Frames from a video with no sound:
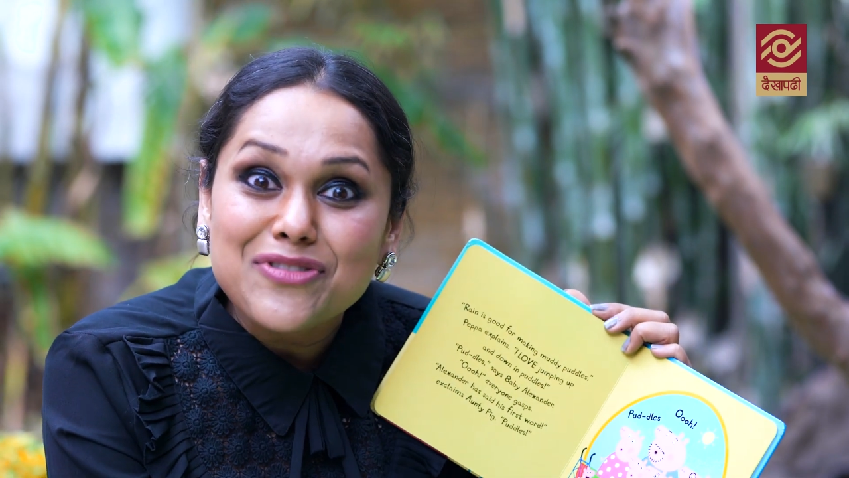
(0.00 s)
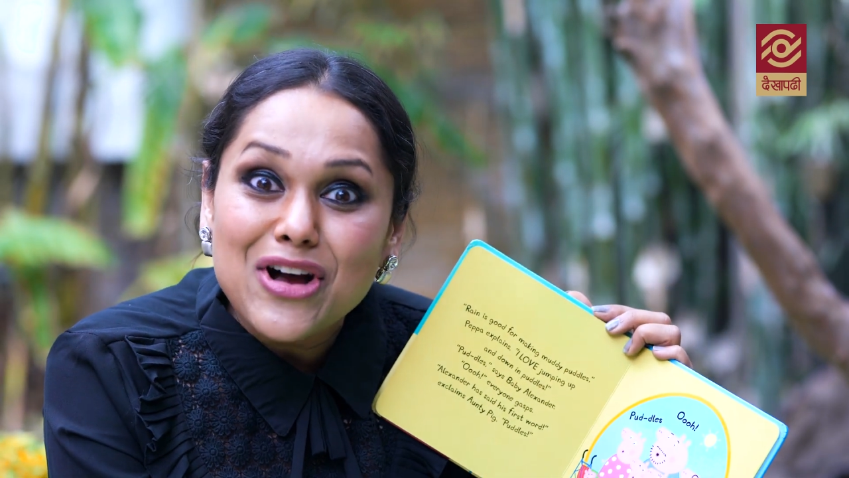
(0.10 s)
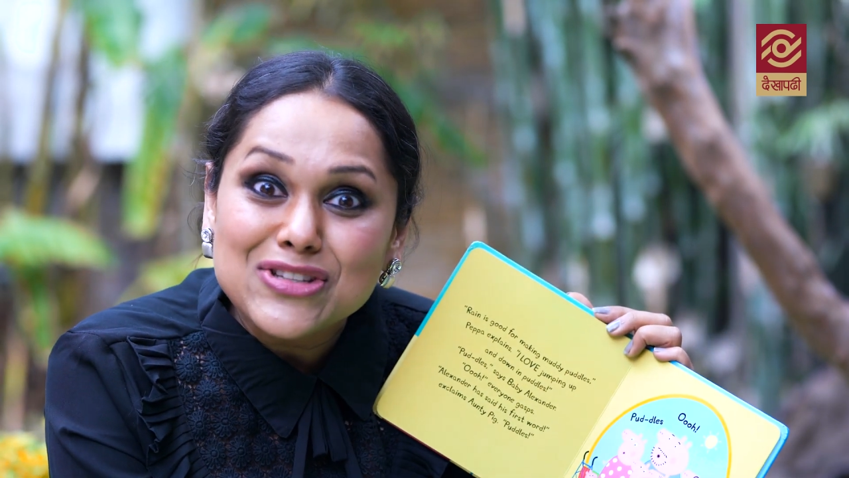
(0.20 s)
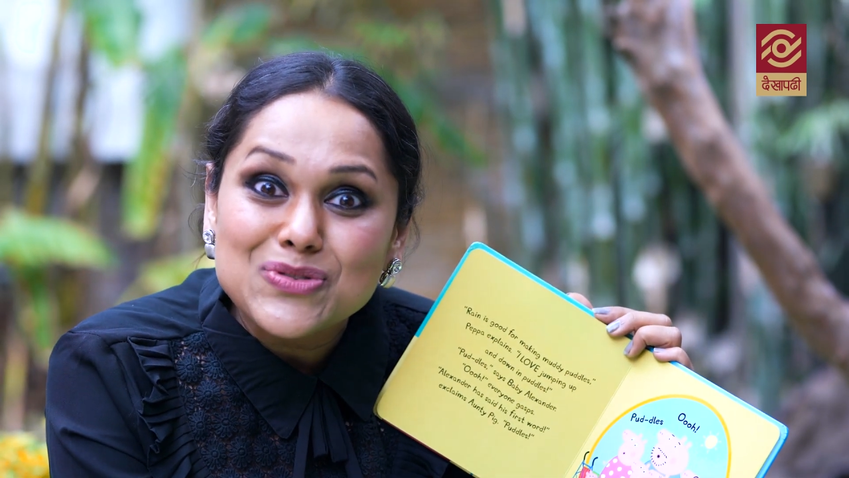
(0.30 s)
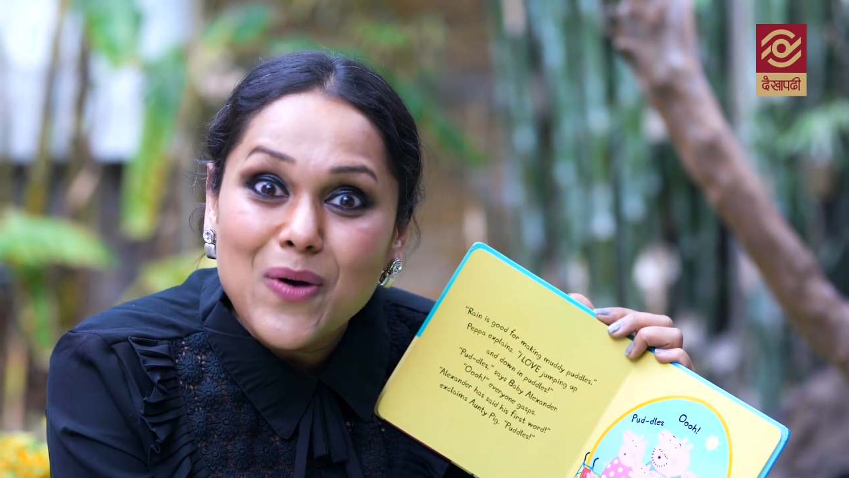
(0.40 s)

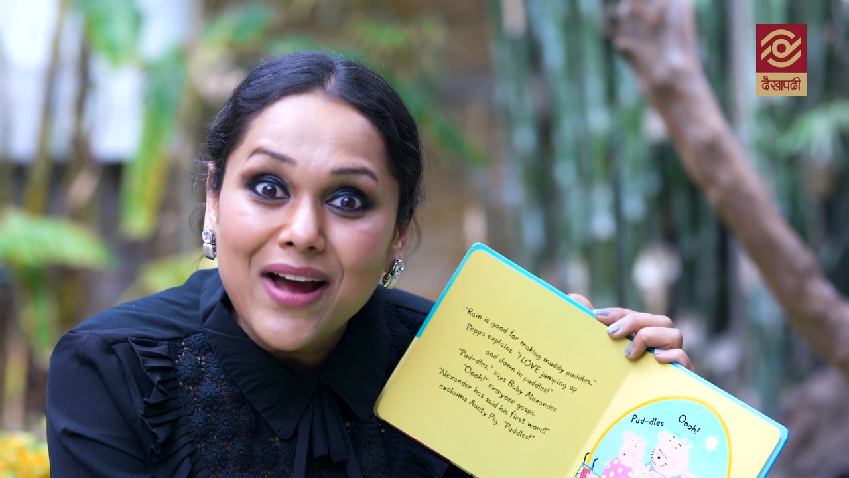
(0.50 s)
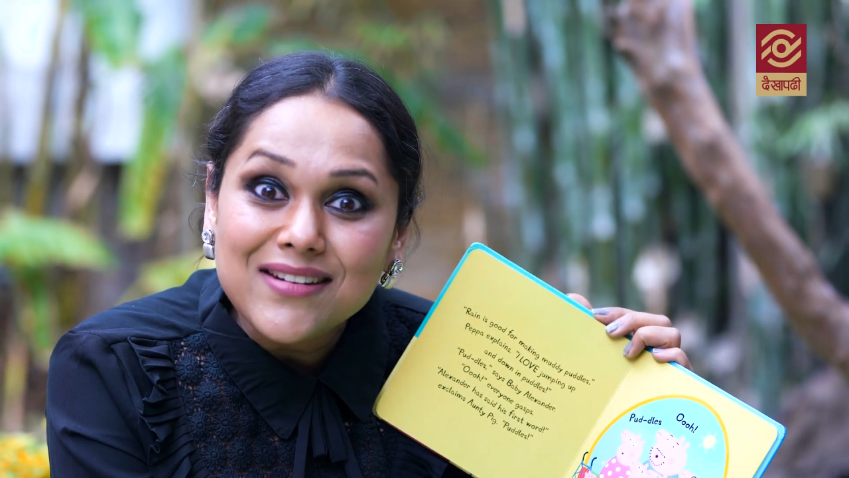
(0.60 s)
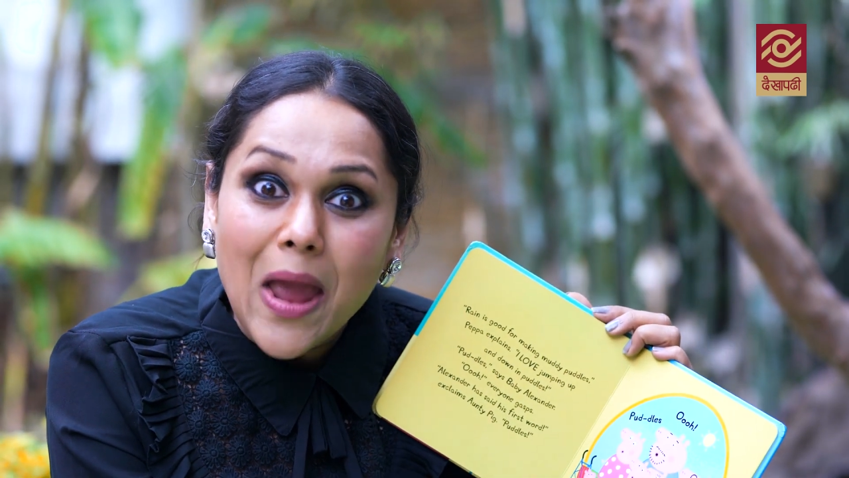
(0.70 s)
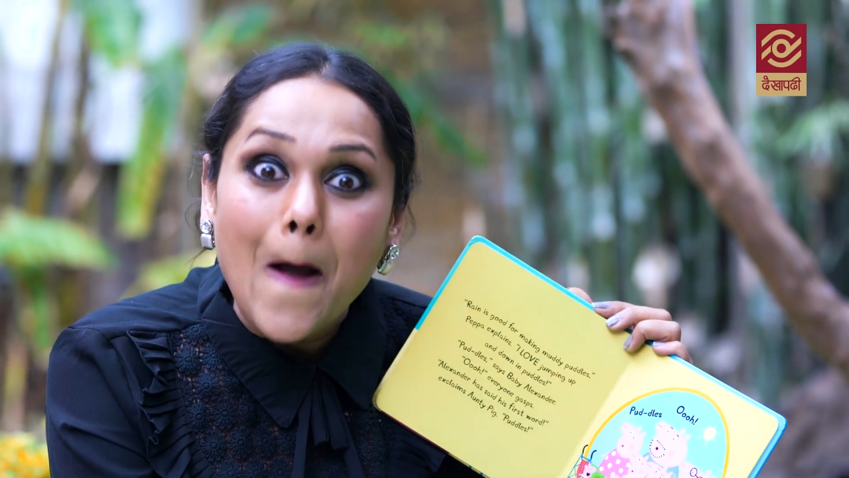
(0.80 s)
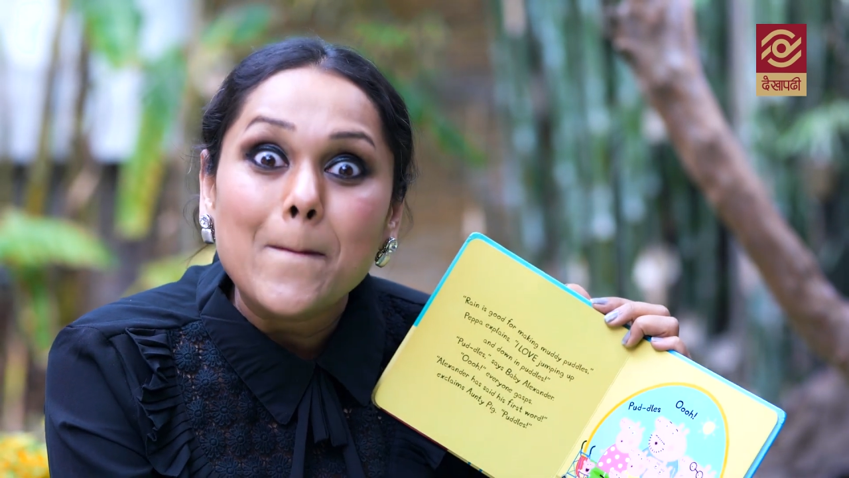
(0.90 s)
first word,
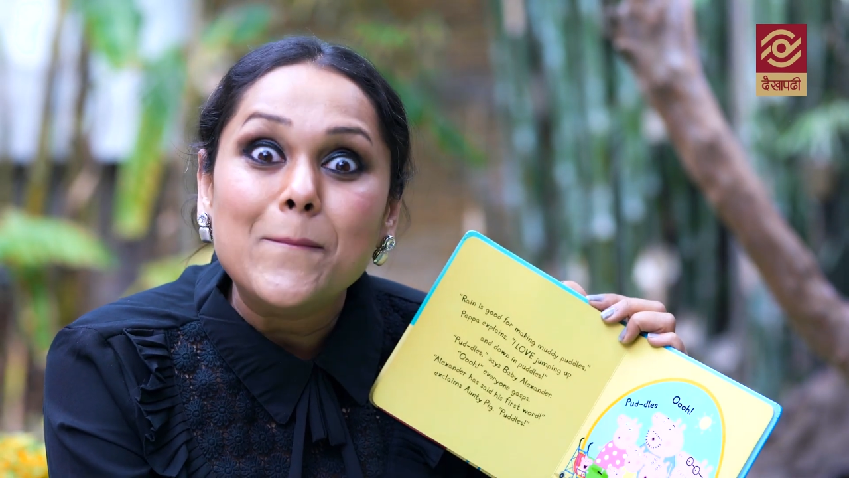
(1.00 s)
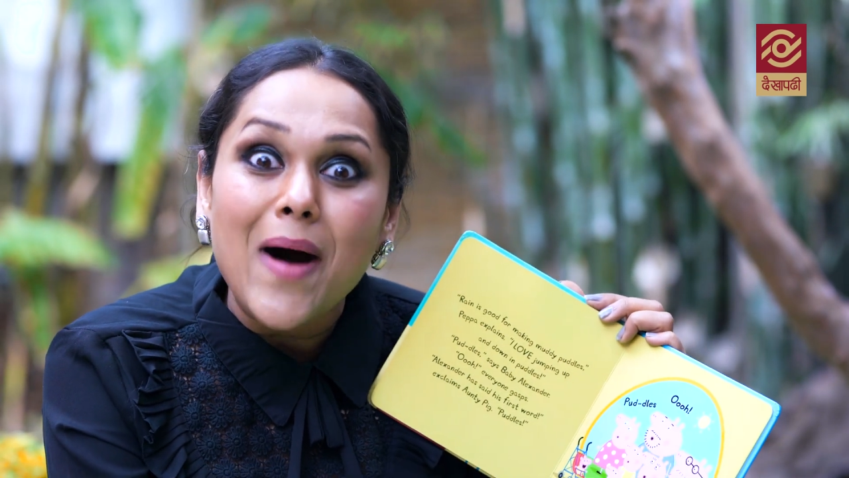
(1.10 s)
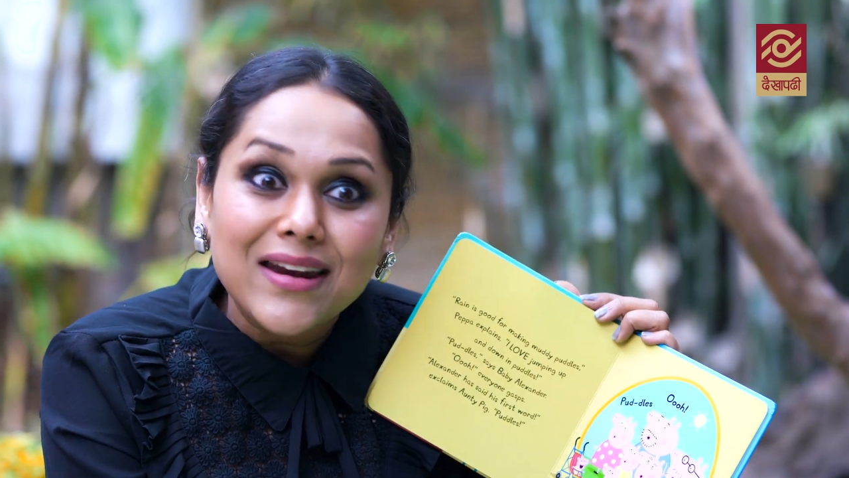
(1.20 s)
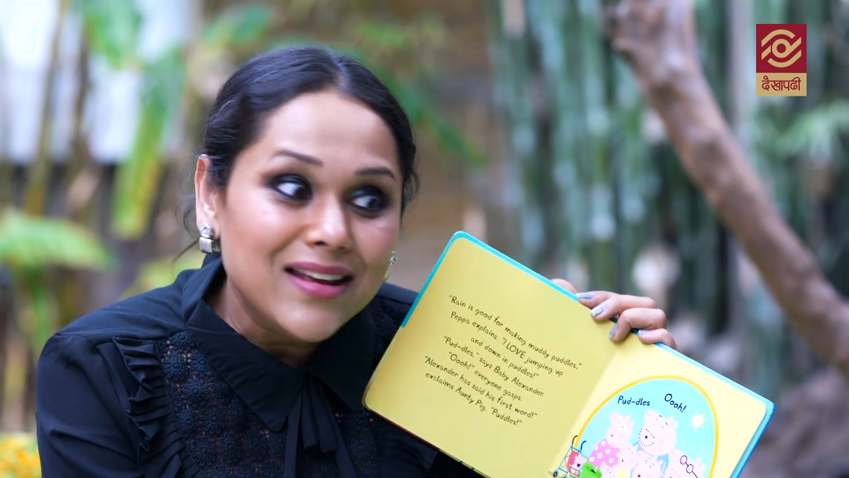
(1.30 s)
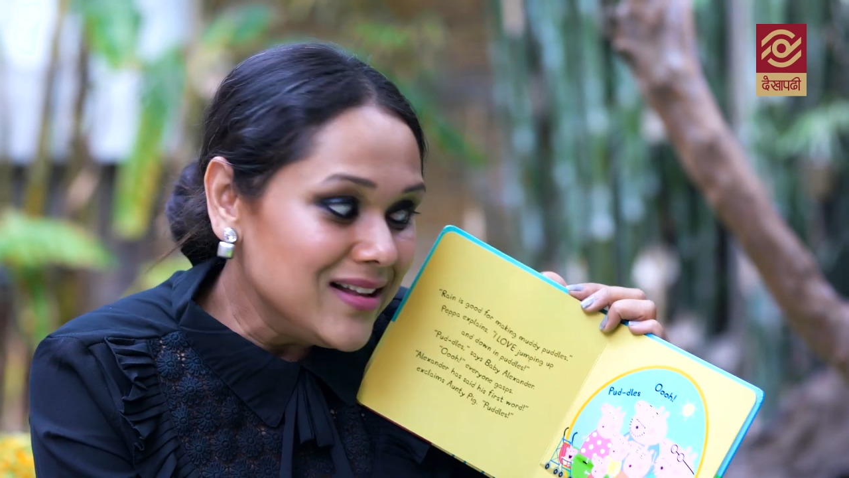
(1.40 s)

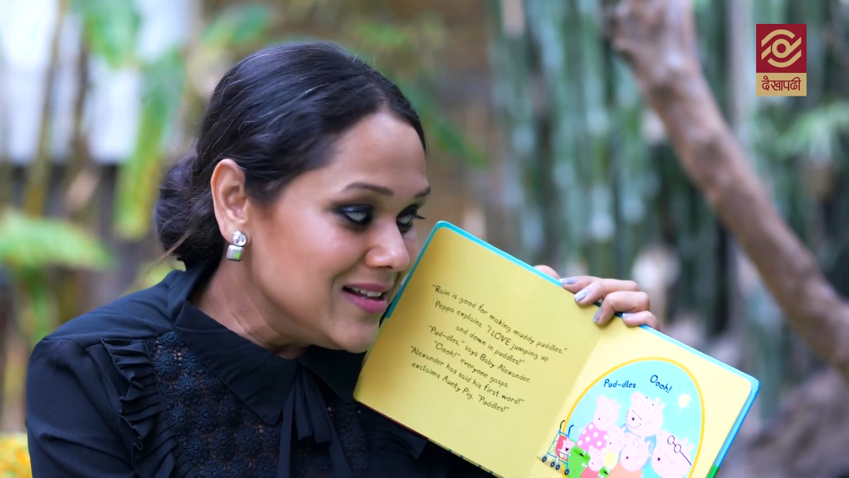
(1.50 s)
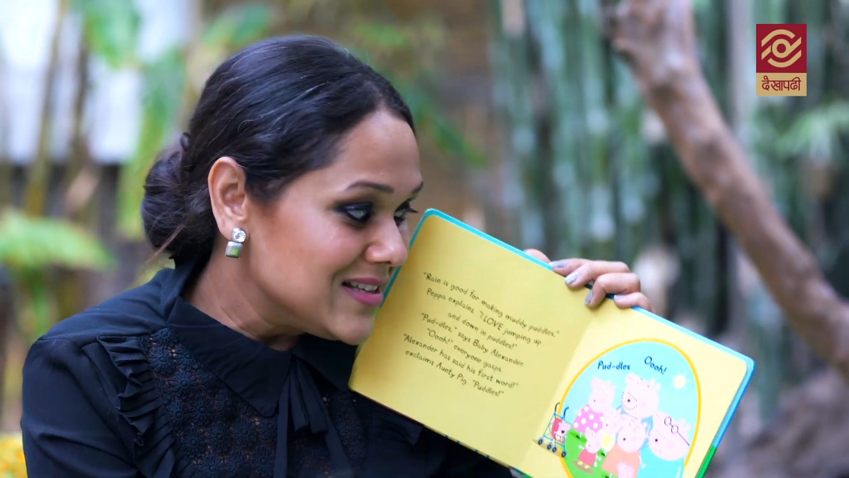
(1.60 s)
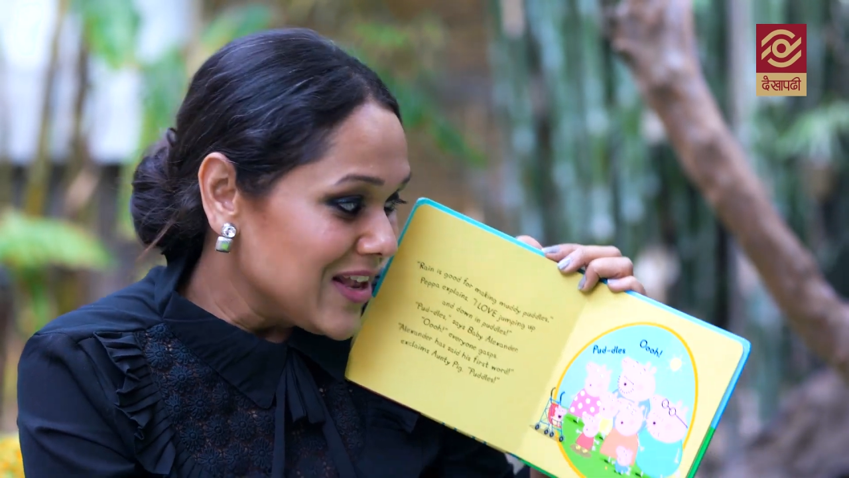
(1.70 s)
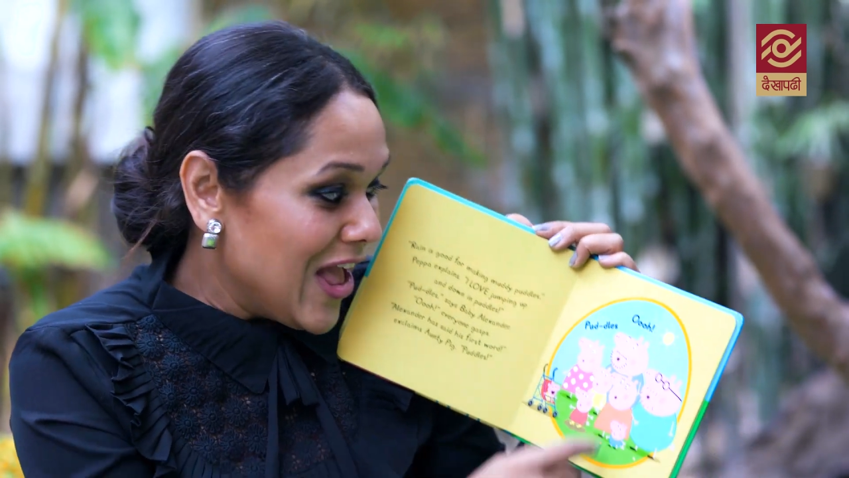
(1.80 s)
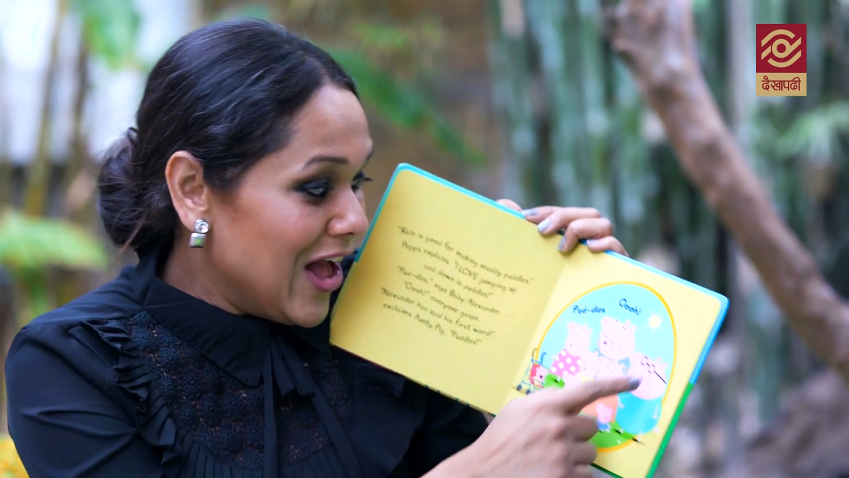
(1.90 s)
puddles.